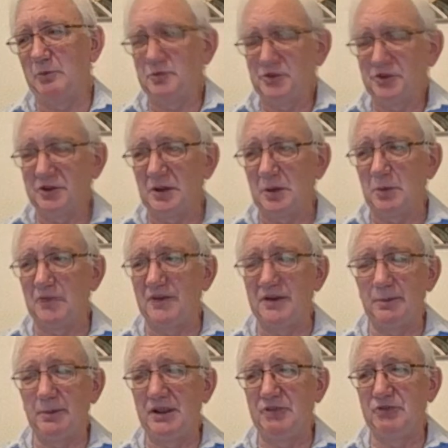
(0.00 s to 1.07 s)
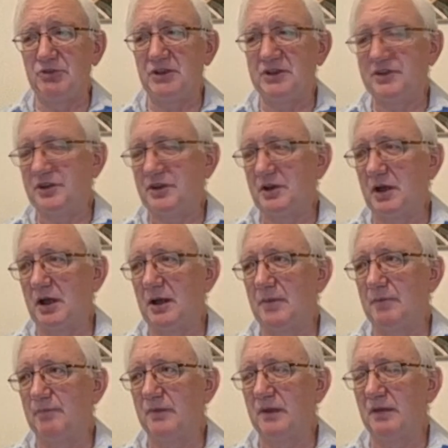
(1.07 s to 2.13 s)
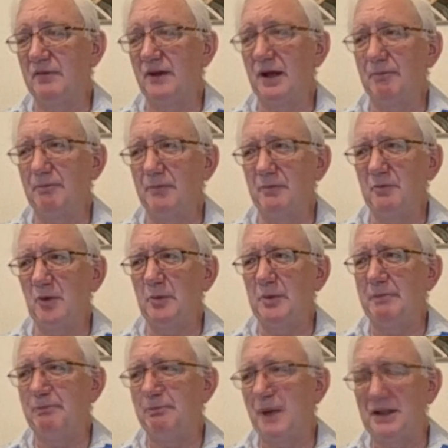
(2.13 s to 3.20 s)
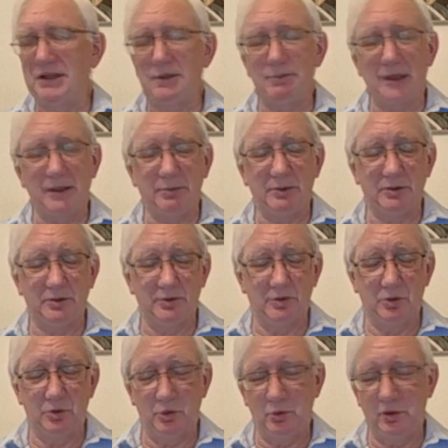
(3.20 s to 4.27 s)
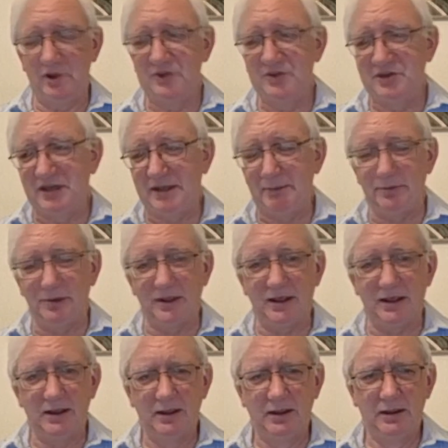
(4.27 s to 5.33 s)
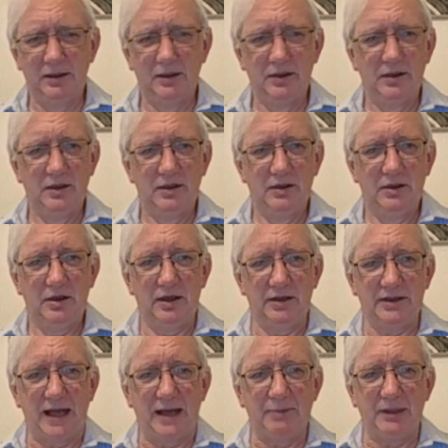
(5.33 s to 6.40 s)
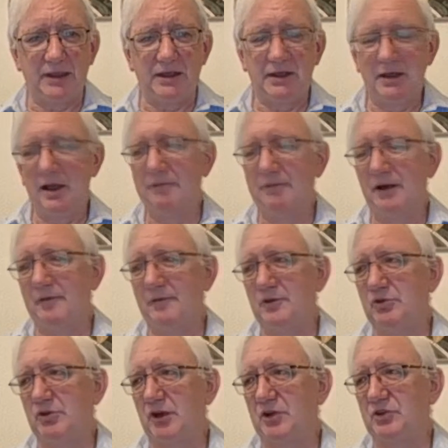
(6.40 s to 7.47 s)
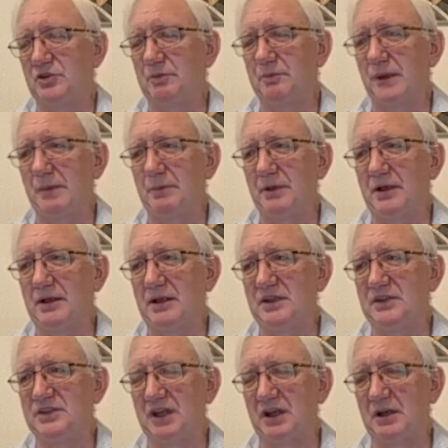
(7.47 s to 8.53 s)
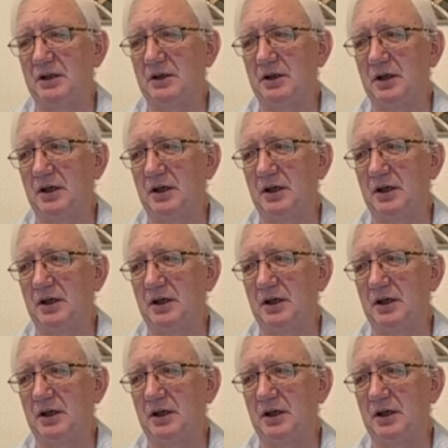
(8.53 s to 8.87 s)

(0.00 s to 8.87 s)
and certainly within the militaries. There'll be many people who are deeply unhappy at the direction the people elites